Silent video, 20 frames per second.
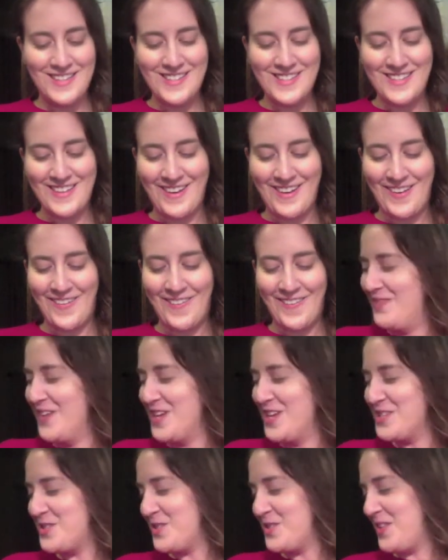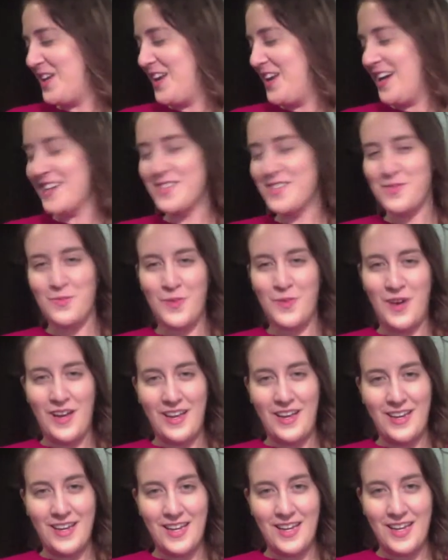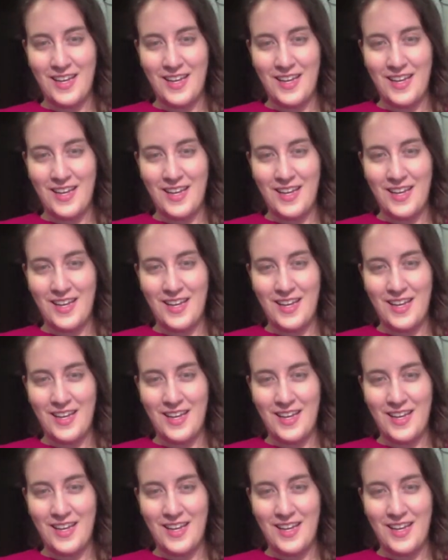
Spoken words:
So the next one